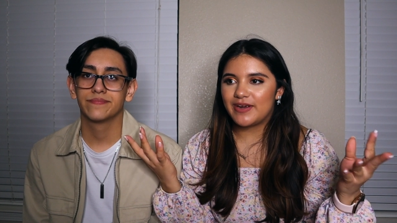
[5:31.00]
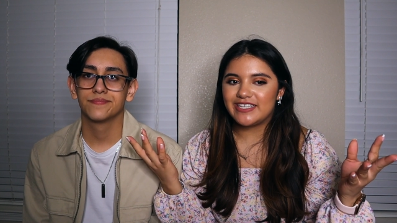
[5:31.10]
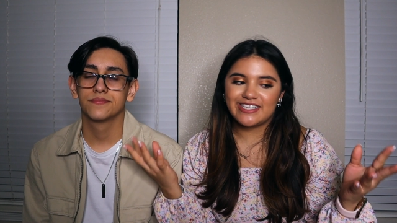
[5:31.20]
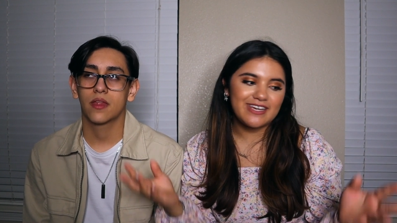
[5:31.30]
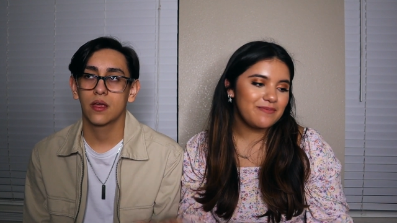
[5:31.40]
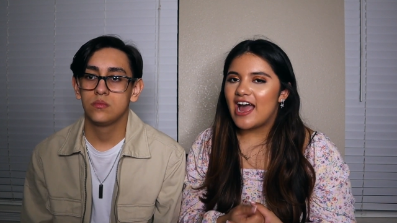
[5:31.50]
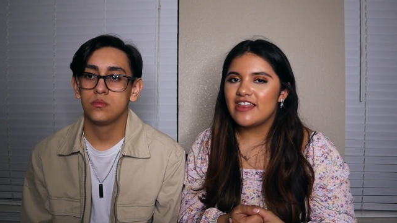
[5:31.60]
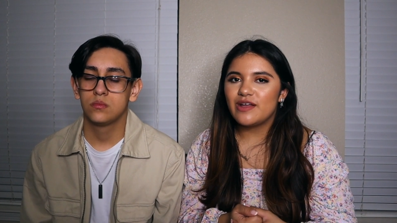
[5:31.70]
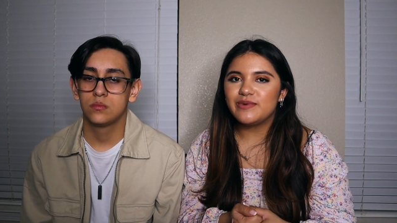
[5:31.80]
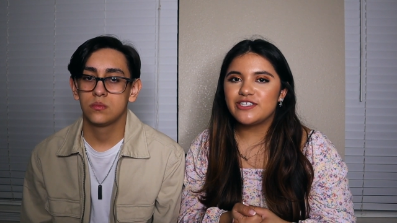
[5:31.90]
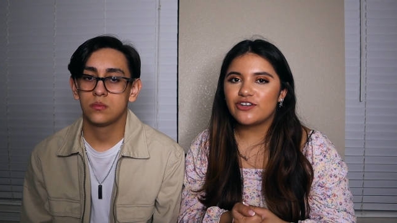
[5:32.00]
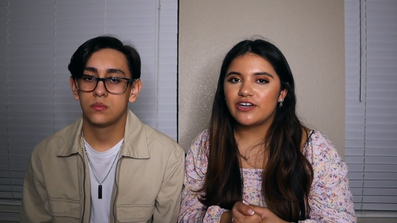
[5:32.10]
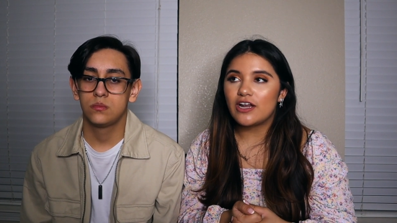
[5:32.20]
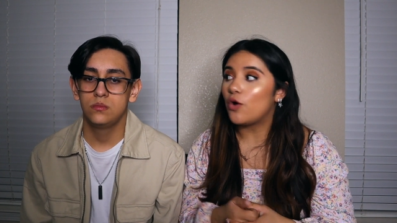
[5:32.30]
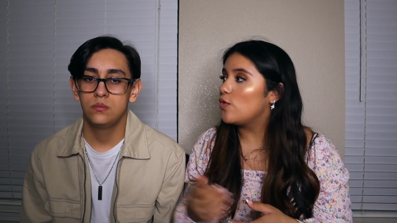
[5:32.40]
Speaker 1: crazy. And then we
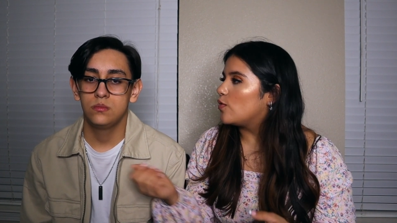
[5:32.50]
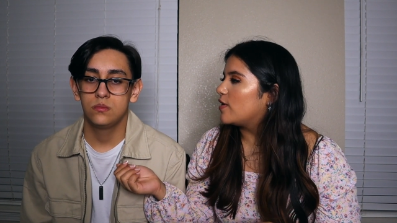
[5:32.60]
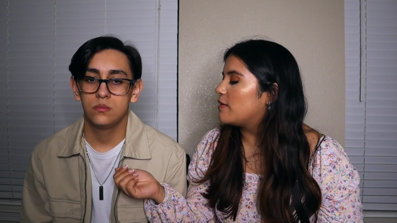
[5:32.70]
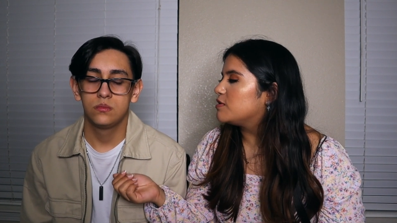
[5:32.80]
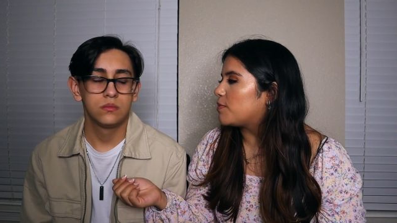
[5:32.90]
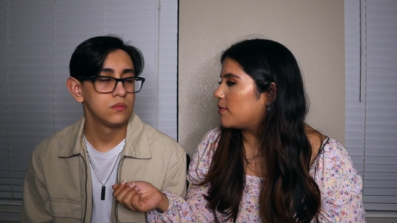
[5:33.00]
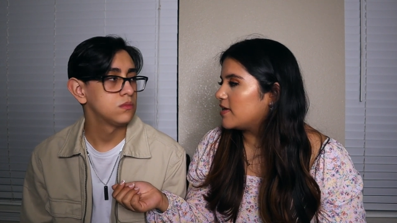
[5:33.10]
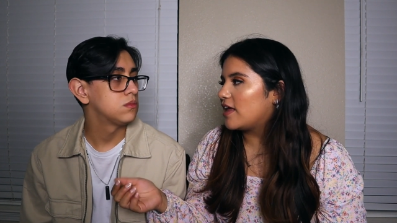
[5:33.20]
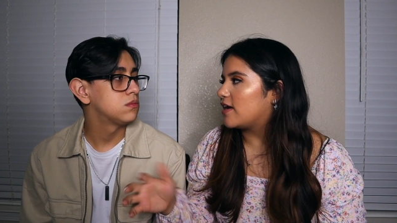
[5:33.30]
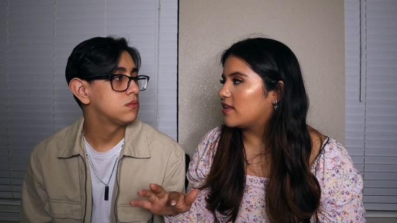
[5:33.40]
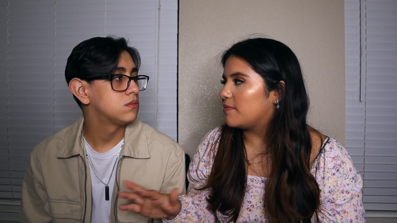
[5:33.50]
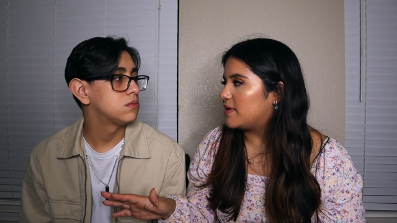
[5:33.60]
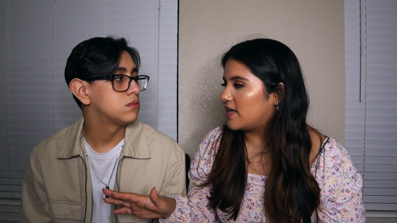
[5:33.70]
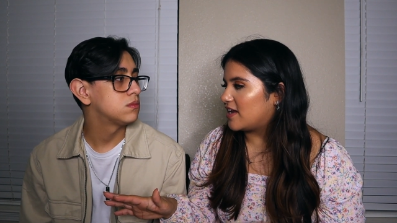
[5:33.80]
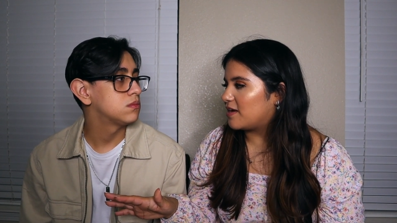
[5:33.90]
started, oh, it was probably like
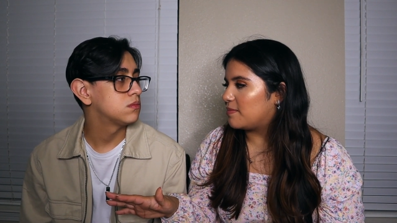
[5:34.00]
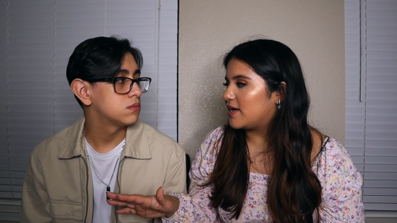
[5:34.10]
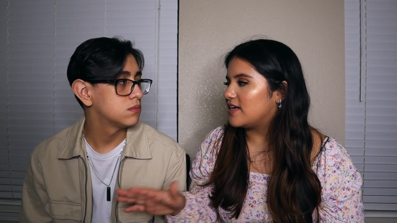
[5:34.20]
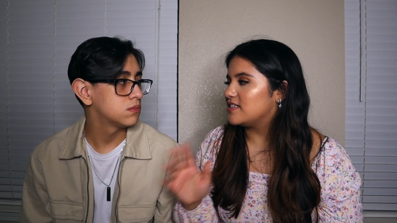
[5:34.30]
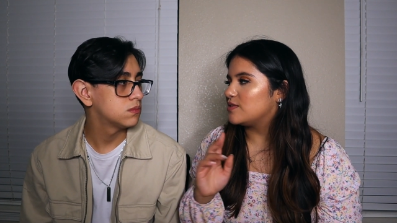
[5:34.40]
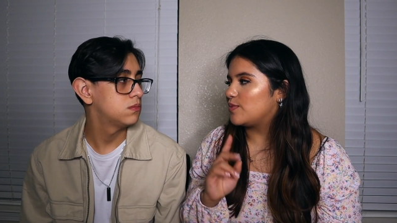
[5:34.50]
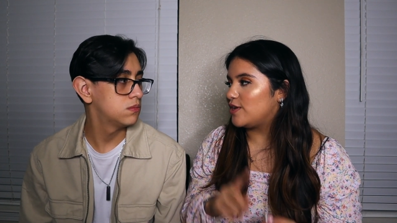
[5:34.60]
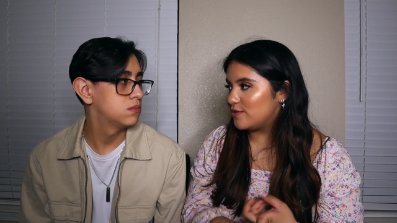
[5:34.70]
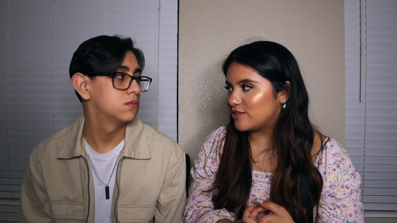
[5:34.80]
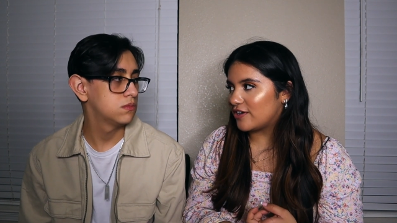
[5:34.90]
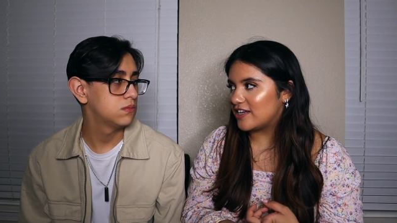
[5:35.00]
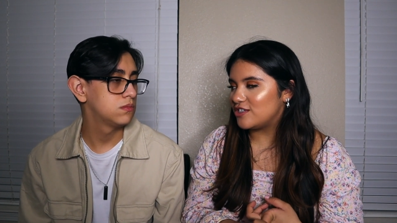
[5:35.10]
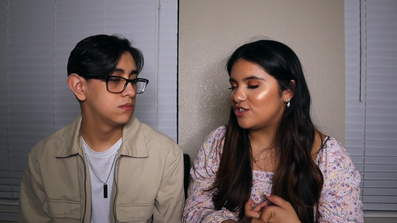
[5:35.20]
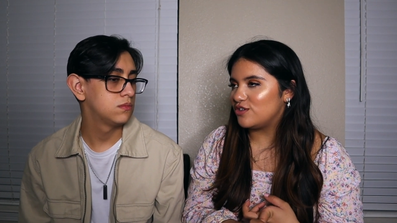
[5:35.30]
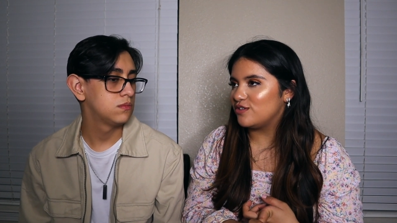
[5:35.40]
the beginning, because when you
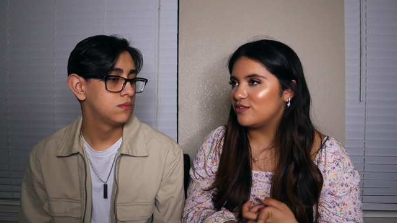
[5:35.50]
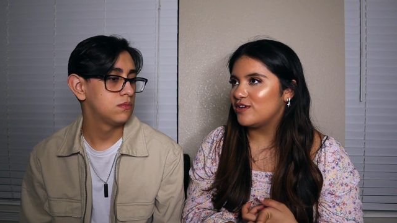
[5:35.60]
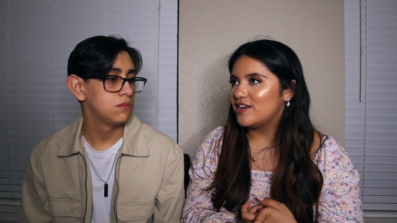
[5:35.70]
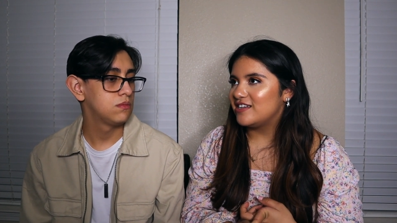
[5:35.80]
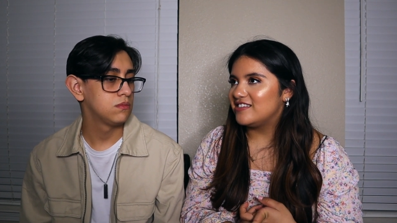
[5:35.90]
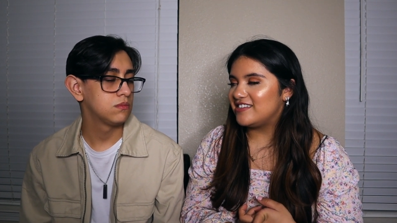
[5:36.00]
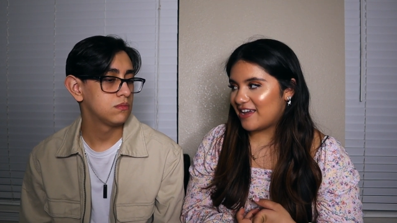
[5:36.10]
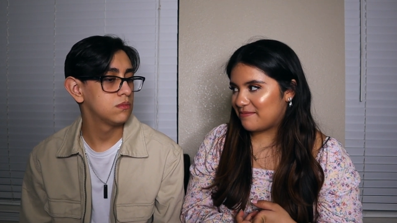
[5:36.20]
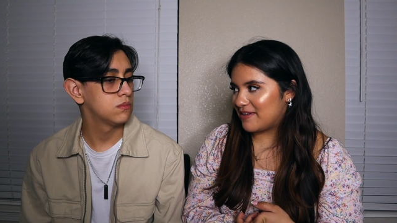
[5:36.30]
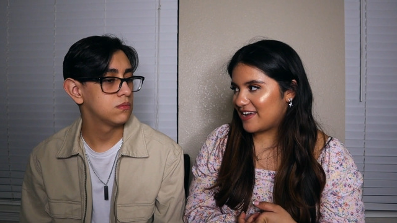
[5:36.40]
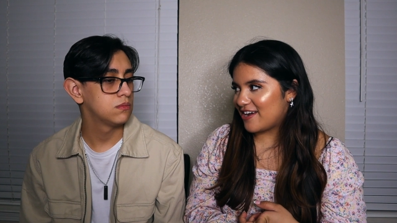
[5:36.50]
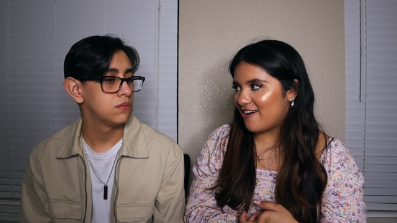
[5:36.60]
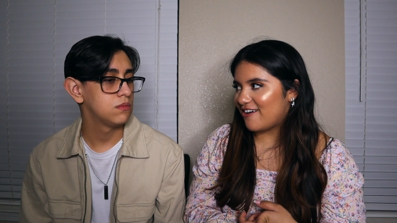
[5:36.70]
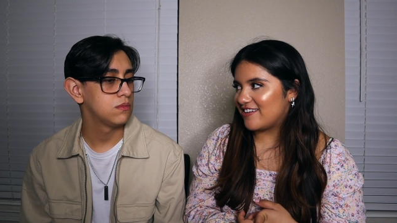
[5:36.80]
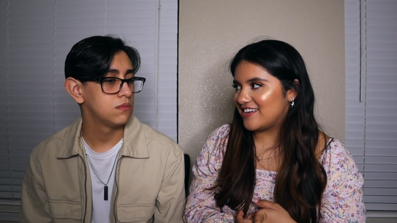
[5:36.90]
started to DM
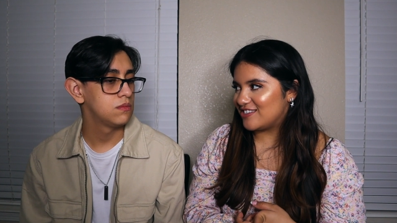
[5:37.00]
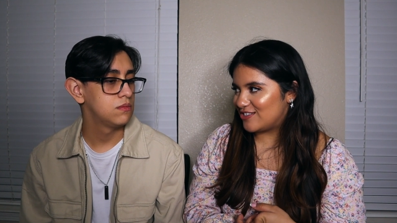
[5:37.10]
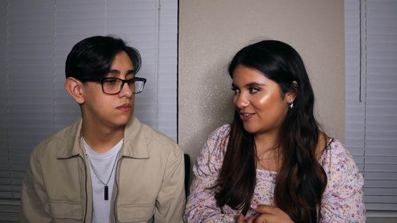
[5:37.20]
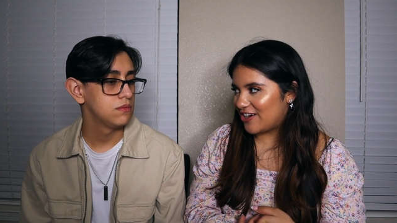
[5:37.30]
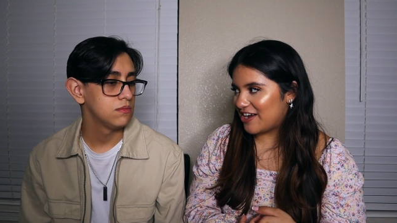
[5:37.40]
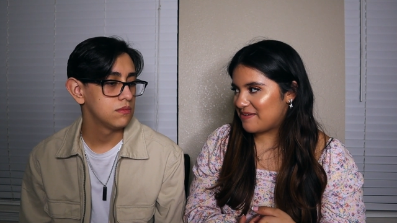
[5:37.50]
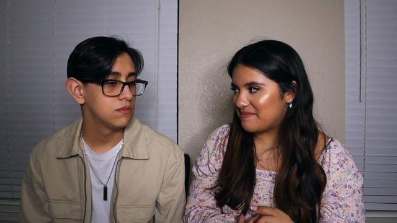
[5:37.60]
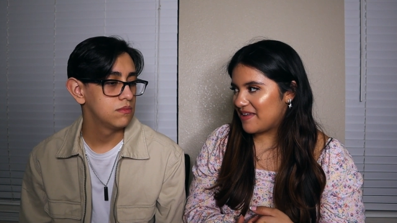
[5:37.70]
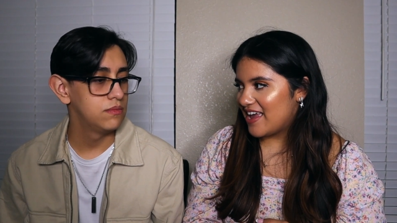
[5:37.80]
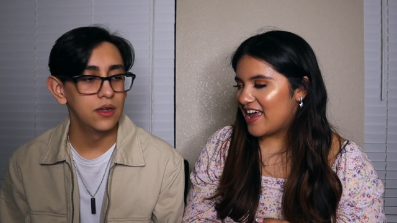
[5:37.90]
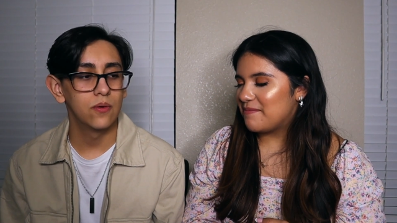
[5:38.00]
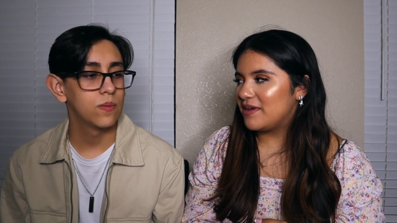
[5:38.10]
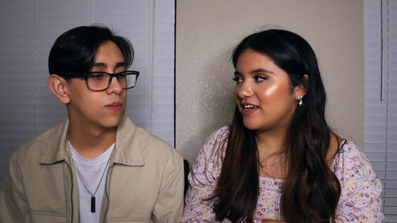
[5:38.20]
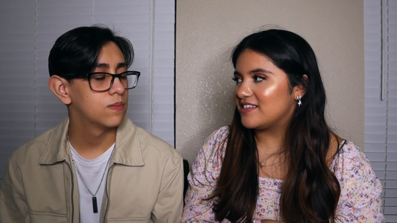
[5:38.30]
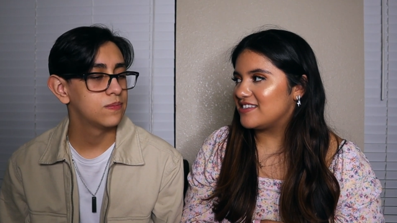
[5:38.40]
me on Instagram,
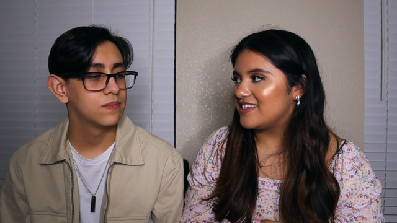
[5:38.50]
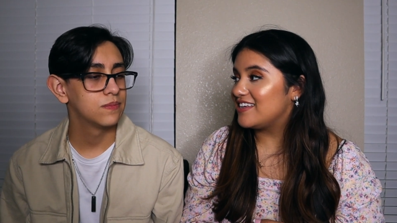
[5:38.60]
because